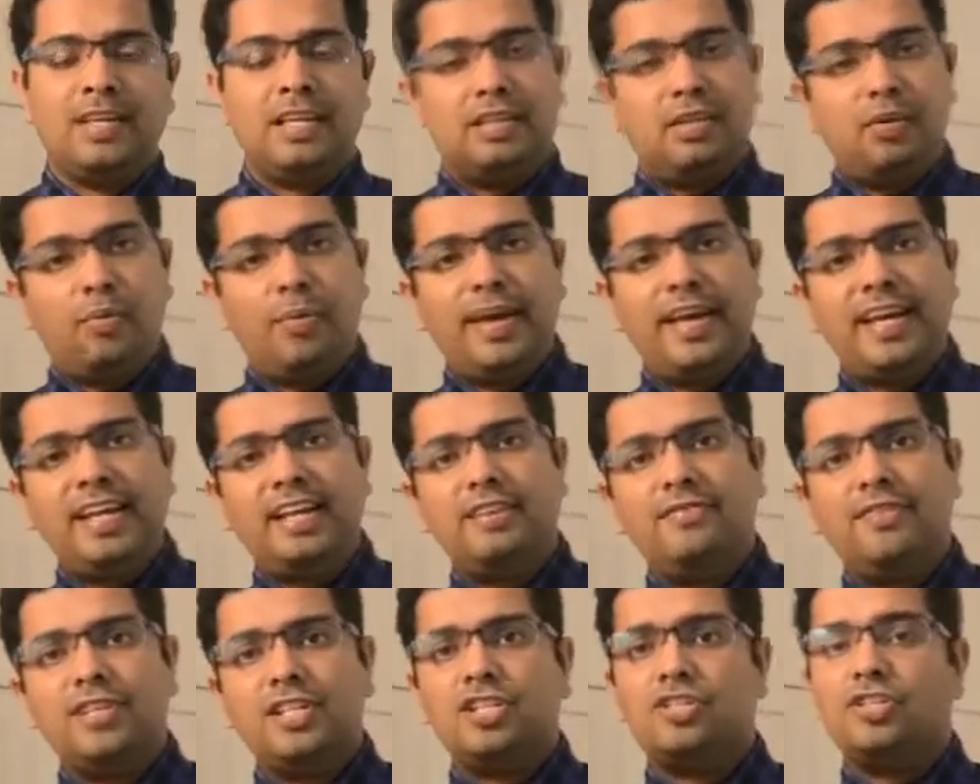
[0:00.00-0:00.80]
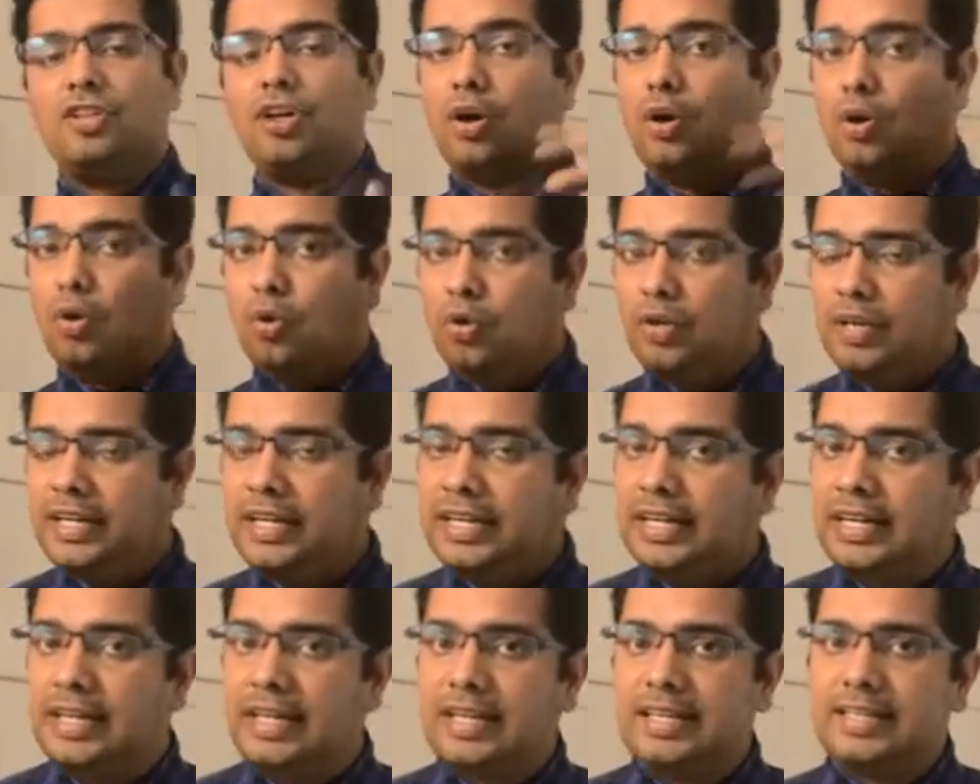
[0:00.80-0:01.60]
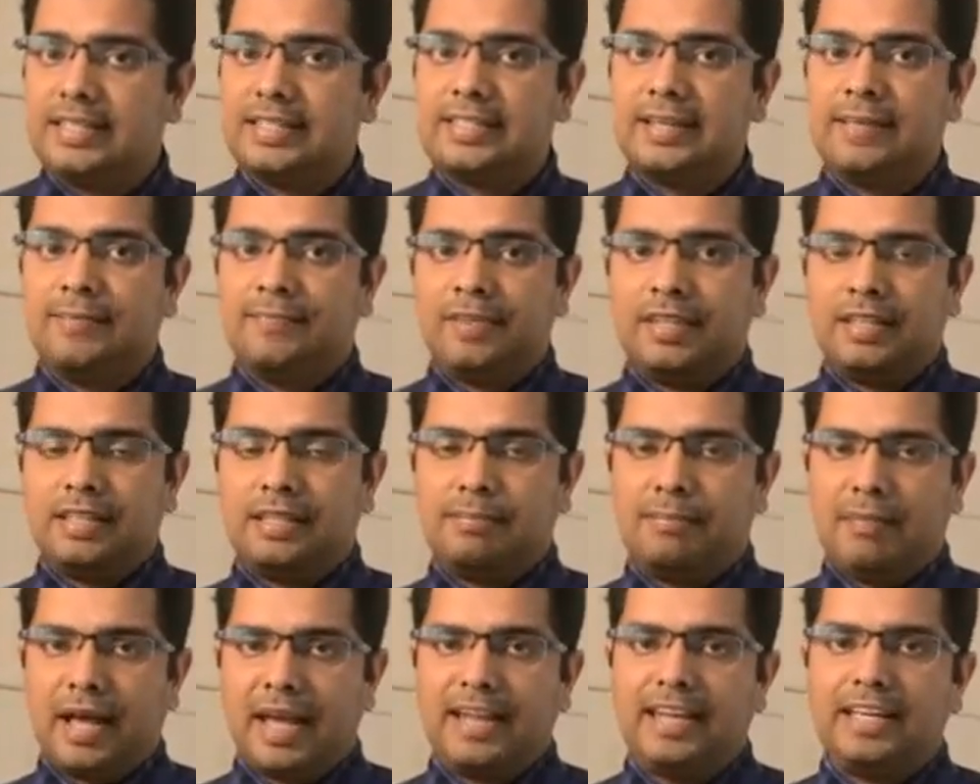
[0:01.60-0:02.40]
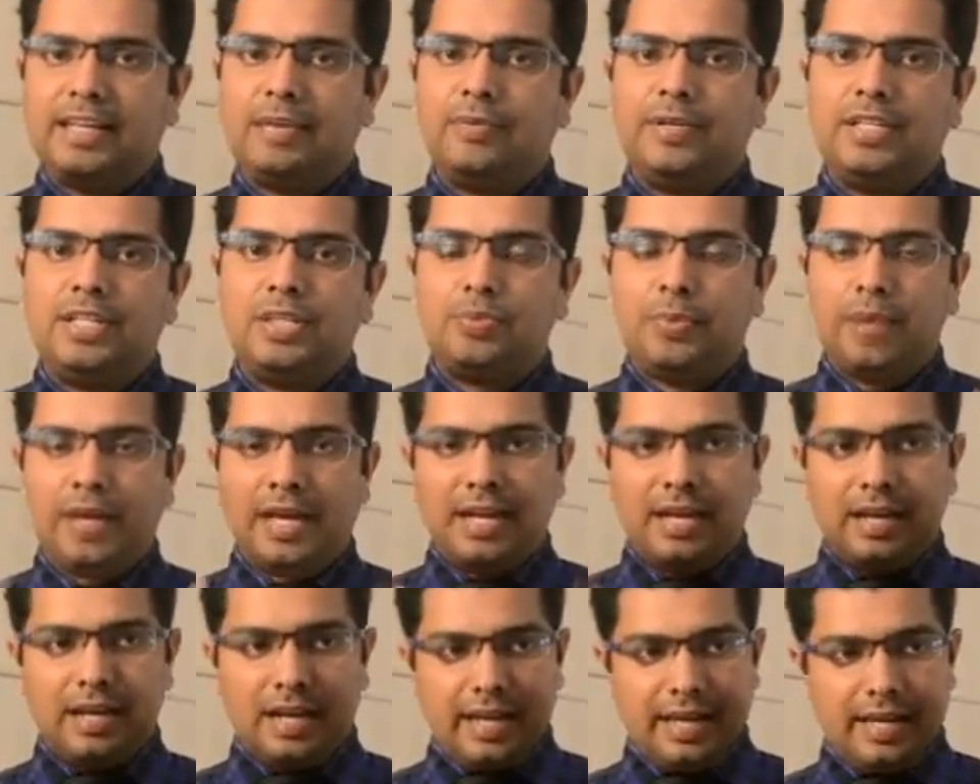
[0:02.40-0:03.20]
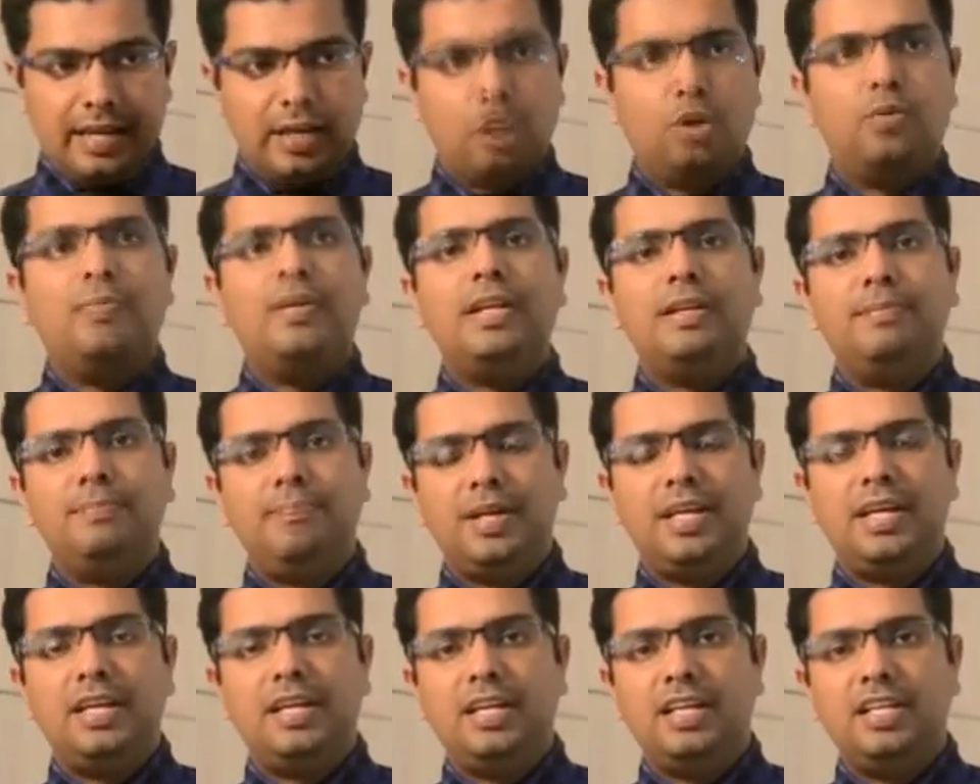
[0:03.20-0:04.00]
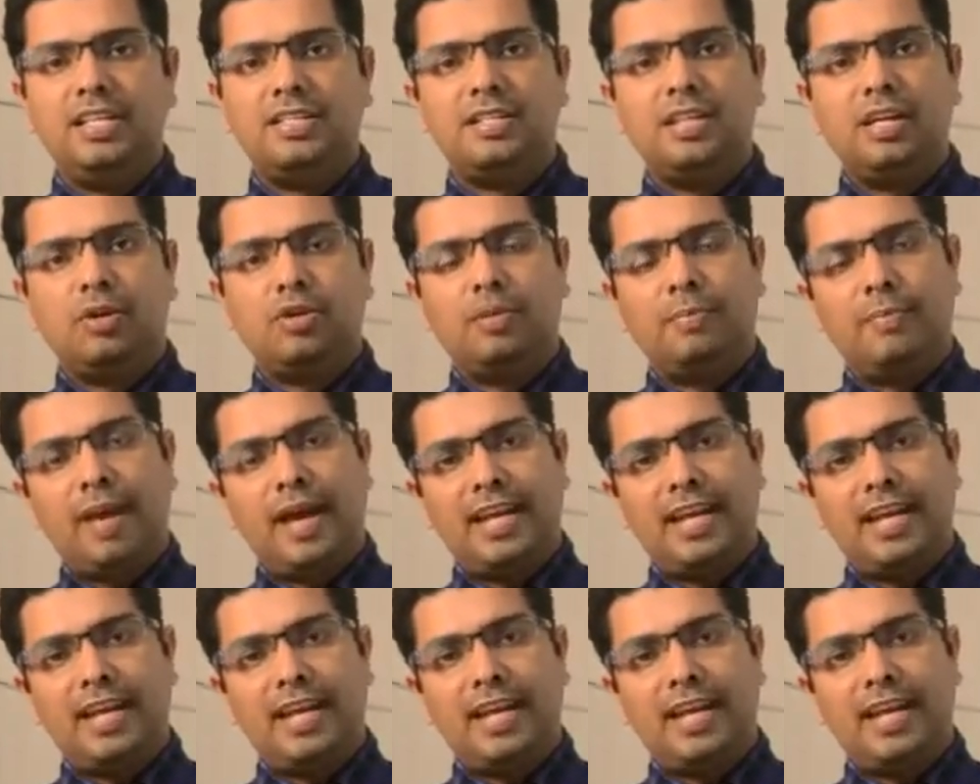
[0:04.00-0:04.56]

The way in which the olden days the mannequins were like human beings. Now the